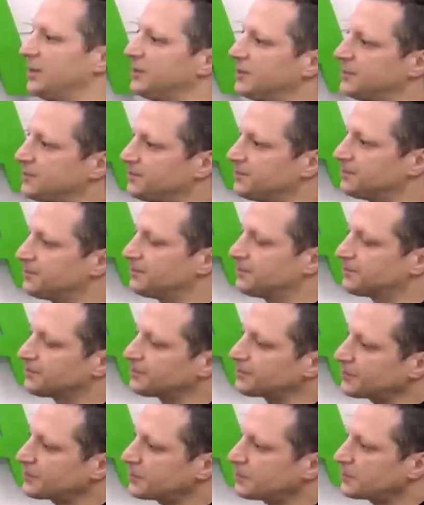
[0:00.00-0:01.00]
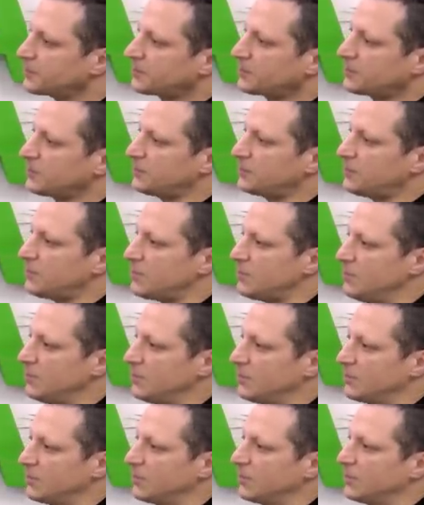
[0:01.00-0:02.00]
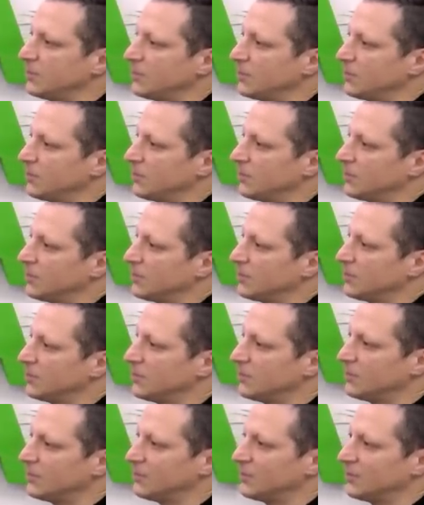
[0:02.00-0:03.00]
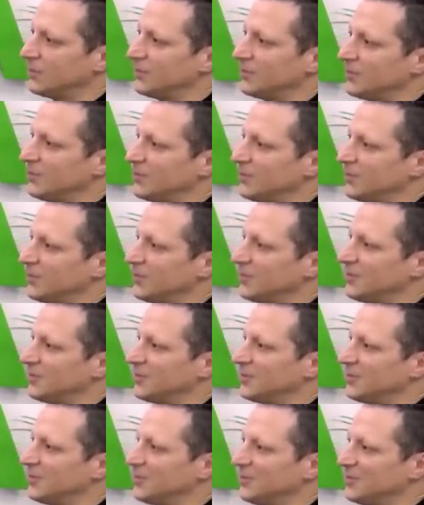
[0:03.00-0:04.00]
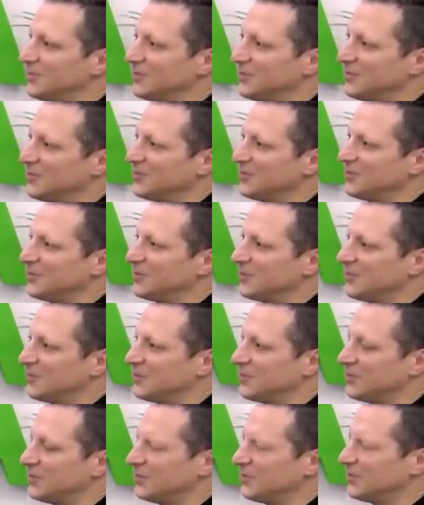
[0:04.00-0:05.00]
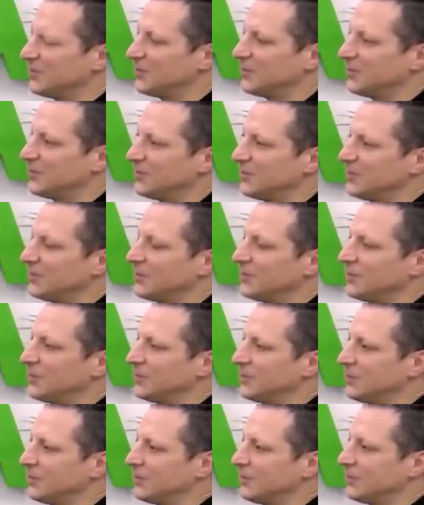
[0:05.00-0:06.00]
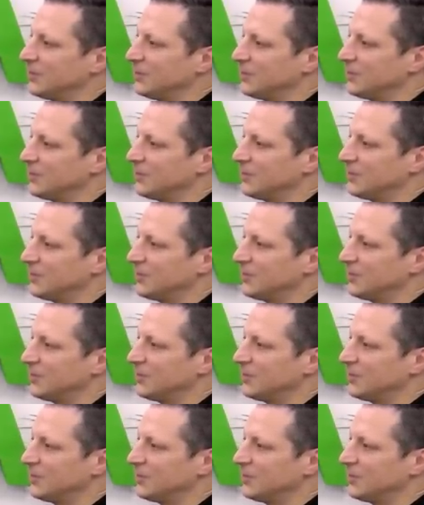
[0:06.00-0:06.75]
(silent)